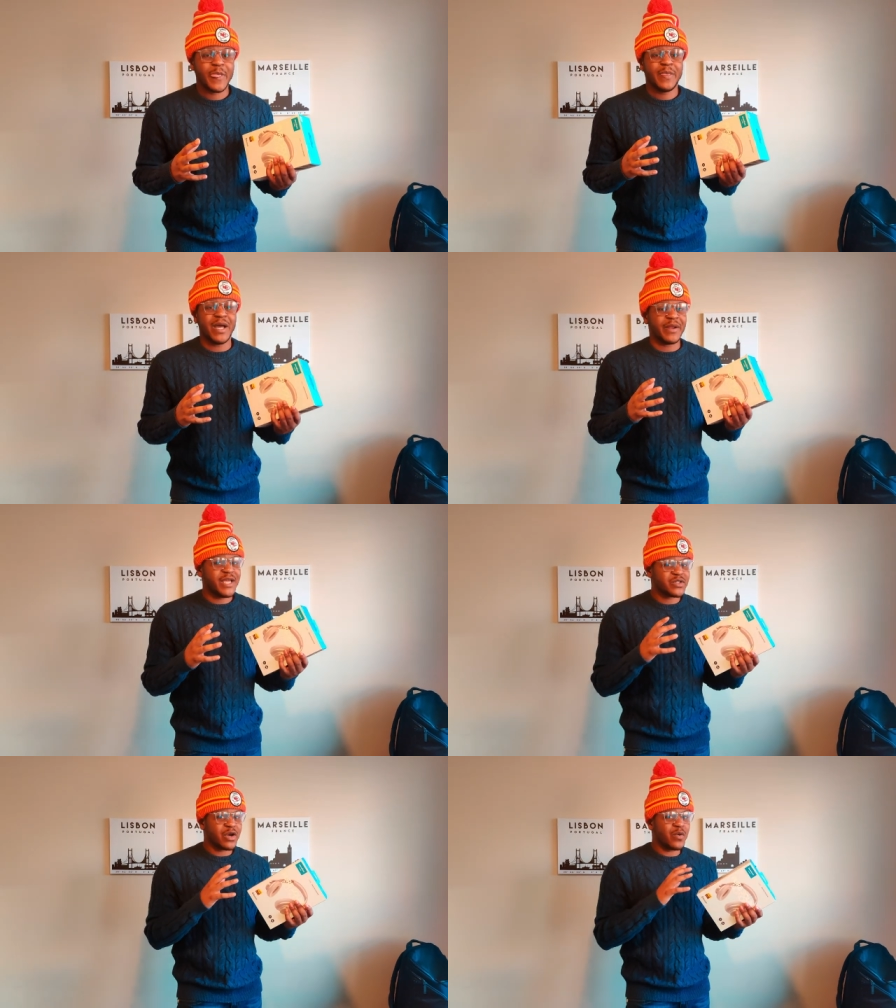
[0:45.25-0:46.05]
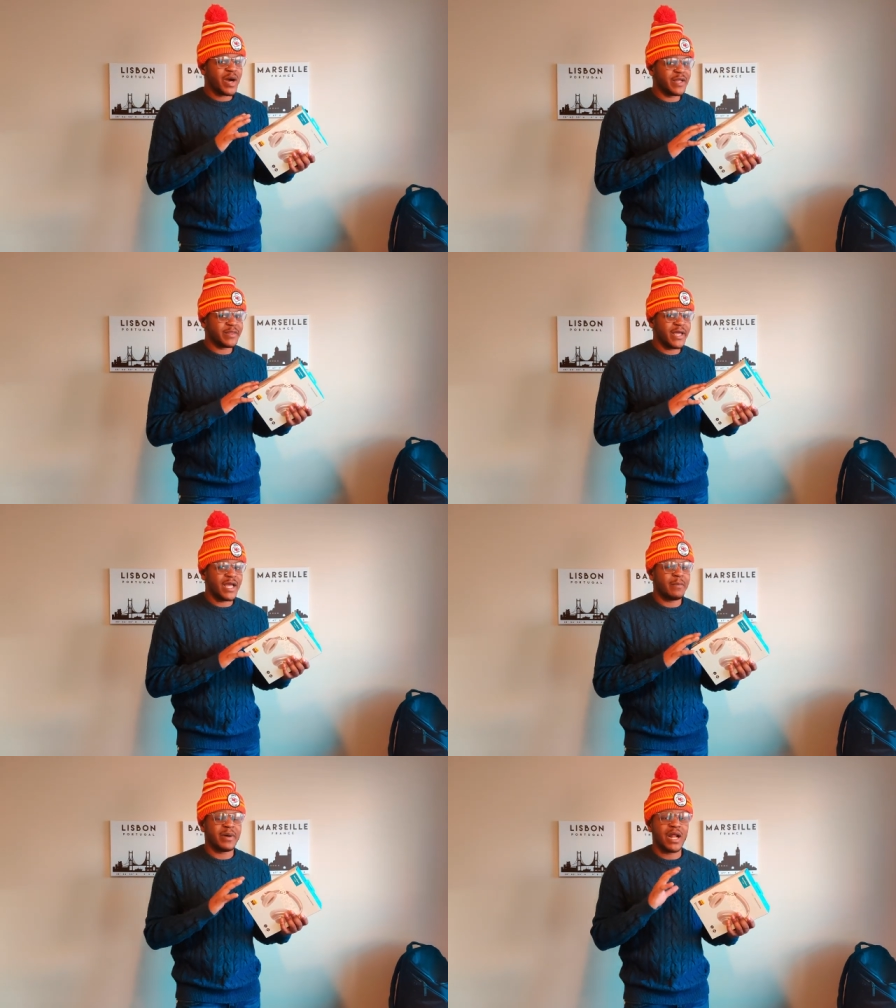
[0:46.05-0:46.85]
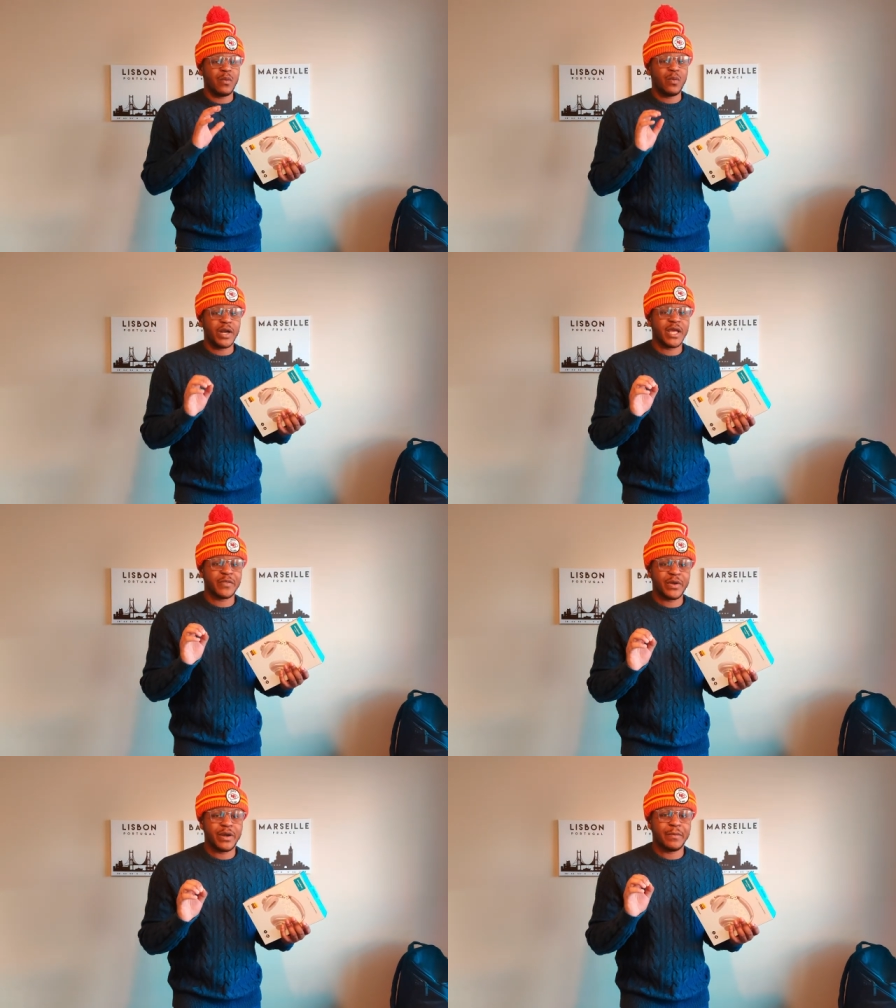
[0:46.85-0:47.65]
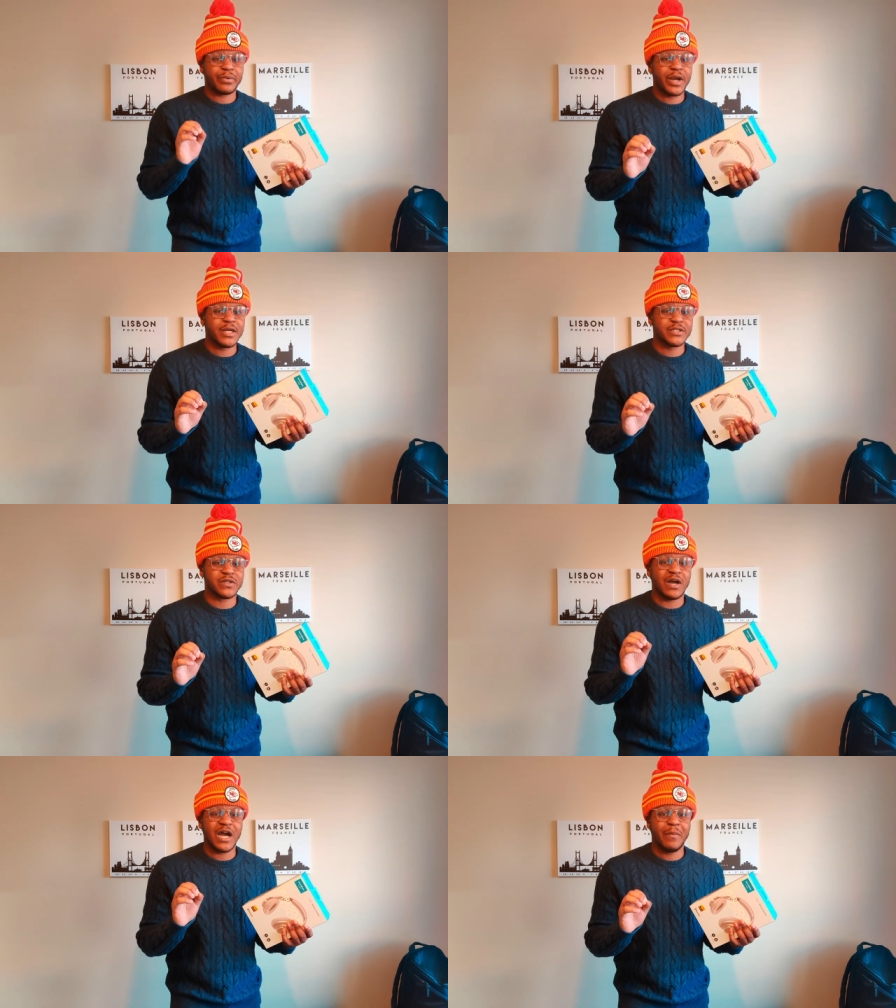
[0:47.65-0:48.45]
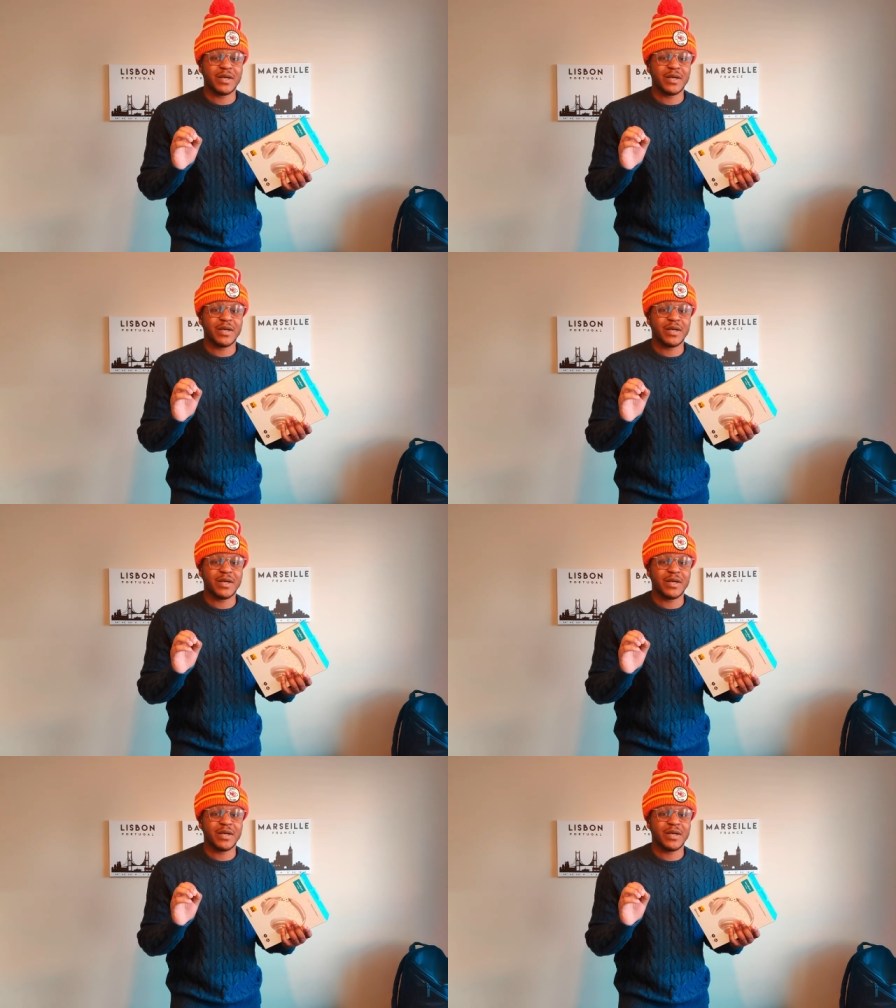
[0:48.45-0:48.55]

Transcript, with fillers: Now these aren't quite that, but I wanna get their impressions on how